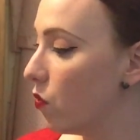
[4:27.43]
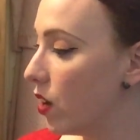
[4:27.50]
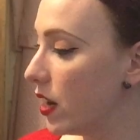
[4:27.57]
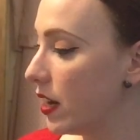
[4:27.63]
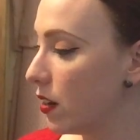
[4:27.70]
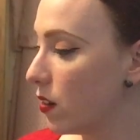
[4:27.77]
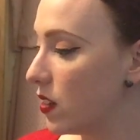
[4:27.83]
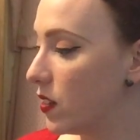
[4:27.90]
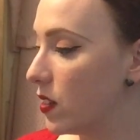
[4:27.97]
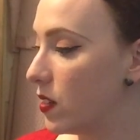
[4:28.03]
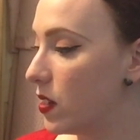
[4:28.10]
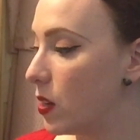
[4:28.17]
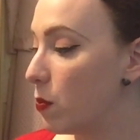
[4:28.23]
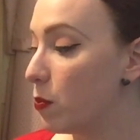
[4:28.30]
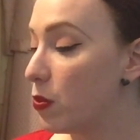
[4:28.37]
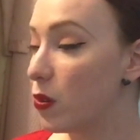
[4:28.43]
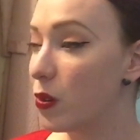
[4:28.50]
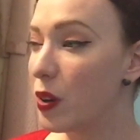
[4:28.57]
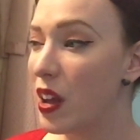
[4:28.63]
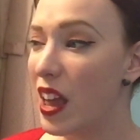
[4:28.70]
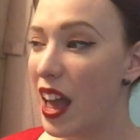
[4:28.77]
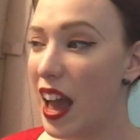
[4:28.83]
really nice and
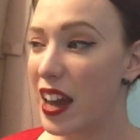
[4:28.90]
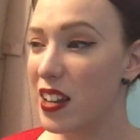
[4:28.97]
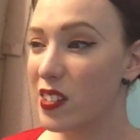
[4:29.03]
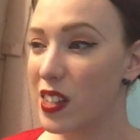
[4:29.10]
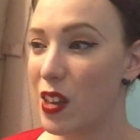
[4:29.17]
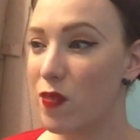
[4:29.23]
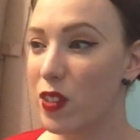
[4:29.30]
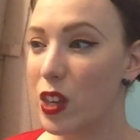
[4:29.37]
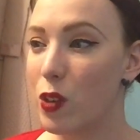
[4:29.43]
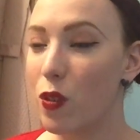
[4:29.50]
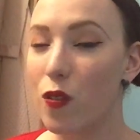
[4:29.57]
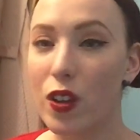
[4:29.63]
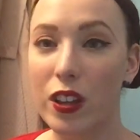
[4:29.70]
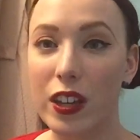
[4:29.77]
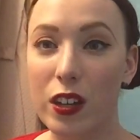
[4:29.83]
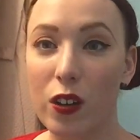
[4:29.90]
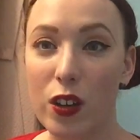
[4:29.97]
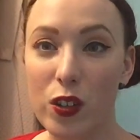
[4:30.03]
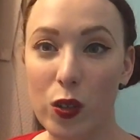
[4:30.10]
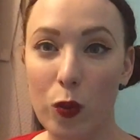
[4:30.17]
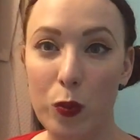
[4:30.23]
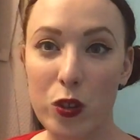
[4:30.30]
simple, and it's giving you a really
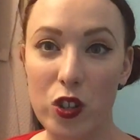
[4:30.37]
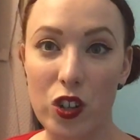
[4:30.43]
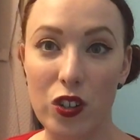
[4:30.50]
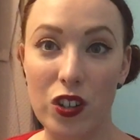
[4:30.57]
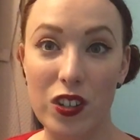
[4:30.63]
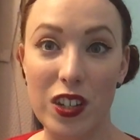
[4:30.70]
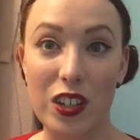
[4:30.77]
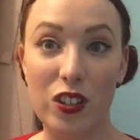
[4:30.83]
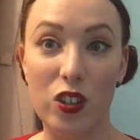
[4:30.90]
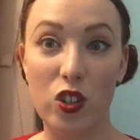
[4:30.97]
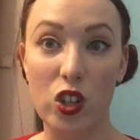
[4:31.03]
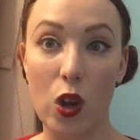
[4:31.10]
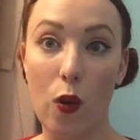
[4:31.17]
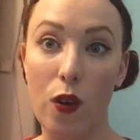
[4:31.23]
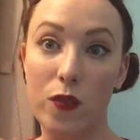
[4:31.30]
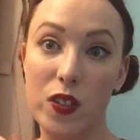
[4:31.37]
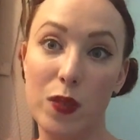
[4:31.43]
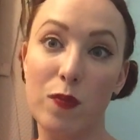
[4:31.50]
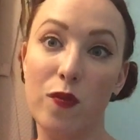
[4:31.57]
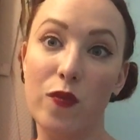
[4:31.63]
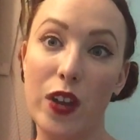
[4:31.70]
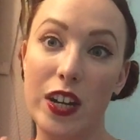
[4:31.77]
nice opportunity to show off
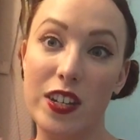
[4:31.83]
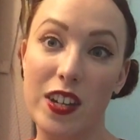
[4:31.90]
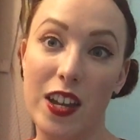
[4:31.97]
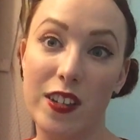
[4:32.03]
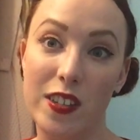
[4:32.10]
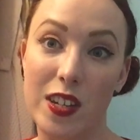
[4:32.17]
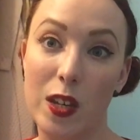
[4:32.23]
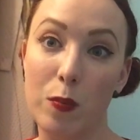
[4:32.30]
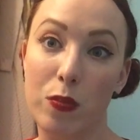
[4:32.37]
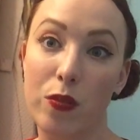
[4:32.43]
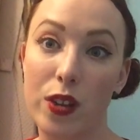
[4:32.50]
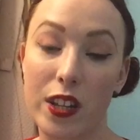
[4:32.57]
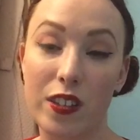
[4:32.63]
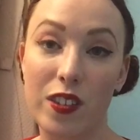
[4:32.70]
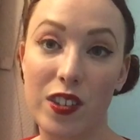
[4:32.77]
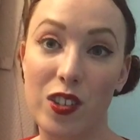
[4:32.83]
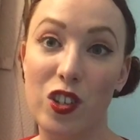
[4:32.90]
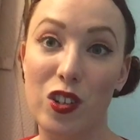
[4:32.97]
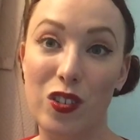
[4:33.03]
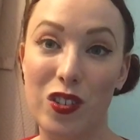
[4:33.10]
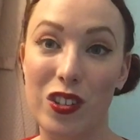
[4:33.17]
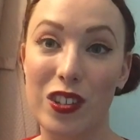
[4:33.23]
some fantastic prints
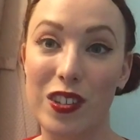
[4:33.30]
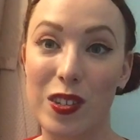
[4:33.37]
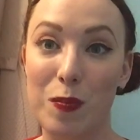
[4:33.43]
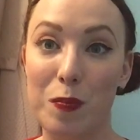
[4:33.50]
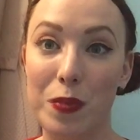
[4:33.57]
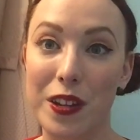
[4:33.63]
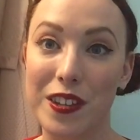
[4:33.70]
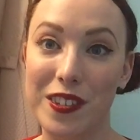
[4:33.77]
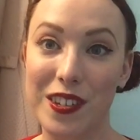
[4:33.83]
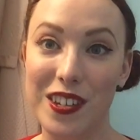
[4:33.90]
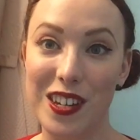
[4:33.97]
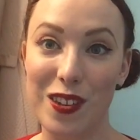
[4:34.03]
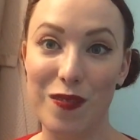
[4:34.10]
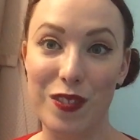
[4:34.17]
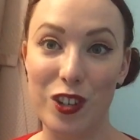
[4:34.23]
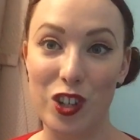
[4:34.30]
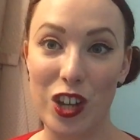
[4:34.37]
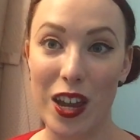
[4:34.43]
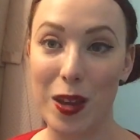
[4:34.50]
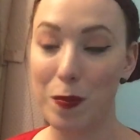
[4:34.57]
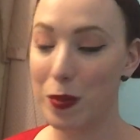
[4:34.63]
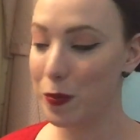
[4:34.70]
due to the simplicity of the
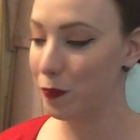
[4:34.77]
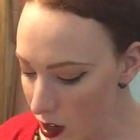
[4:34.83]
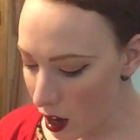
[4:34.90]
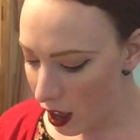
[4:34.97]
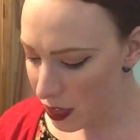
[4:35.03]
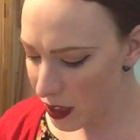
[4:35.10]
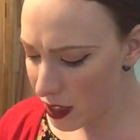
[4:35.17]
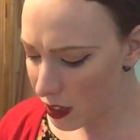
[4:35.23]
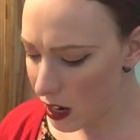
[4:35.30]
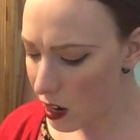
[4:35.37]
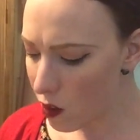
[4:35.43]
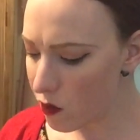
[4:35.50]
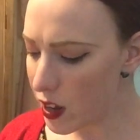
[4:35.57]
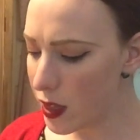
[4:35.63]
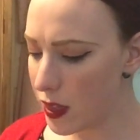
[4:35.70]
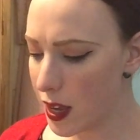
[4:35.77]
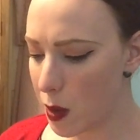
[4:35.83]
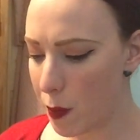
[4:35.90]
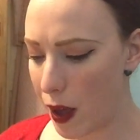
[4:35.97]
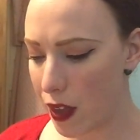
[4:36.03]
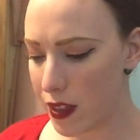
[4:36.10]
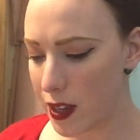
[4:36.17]
shape. I think the lovely thing
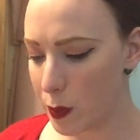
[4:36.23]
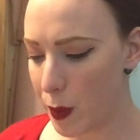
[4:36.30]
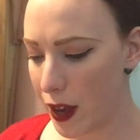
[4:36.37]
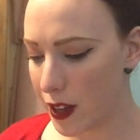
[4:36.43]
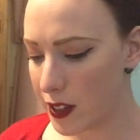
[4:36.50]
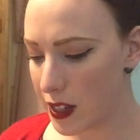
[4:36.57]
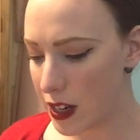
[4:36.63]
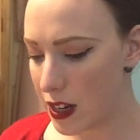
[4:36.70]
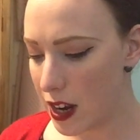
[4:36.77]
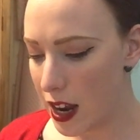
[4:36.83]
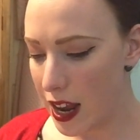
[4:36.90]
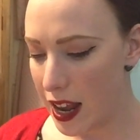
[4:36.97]
about this pattern